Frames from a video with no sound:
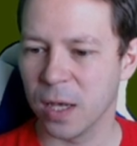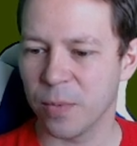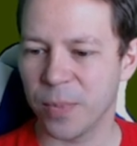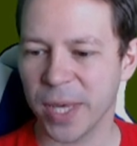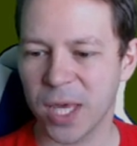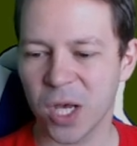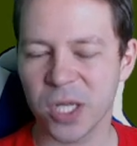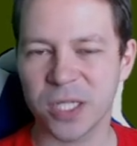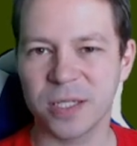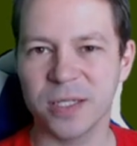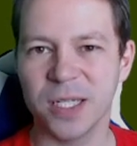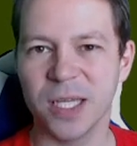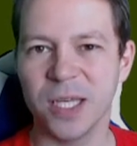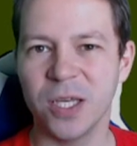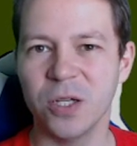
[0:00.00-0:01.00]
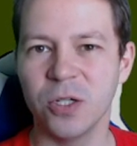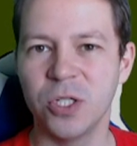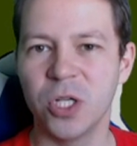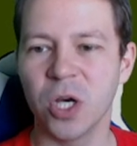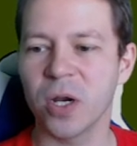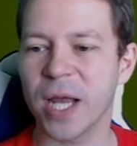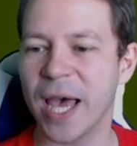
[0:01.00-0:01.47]
because you
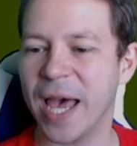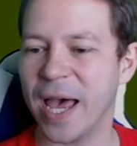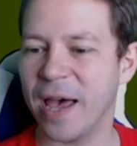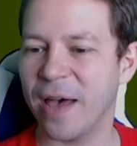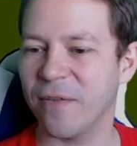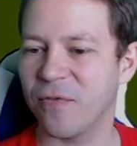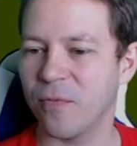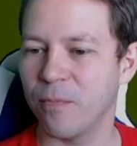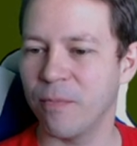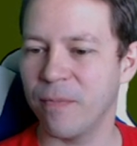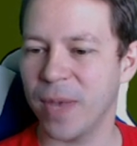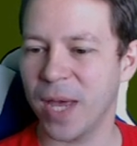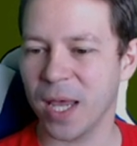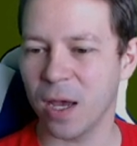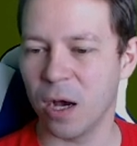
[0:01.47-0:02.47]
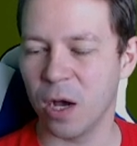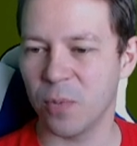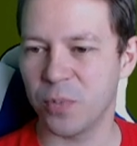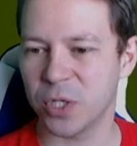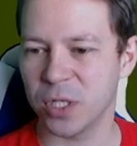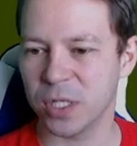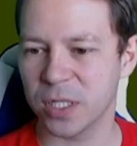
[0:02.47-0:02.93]
don't have many
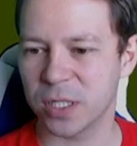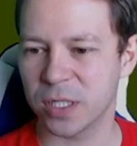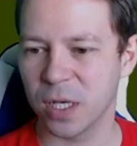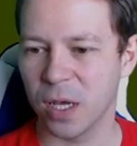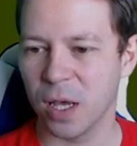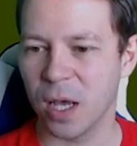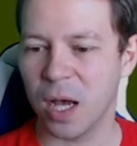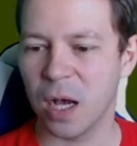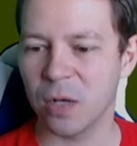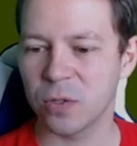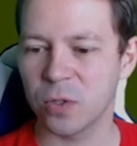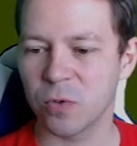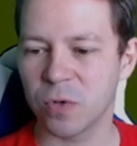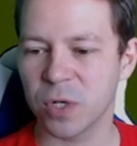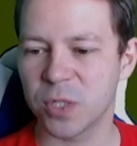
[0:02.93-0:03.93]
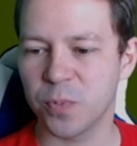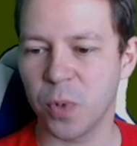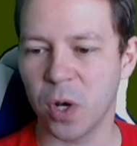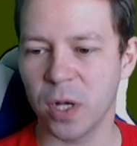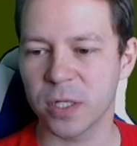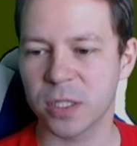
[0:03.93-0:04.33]
options how to respond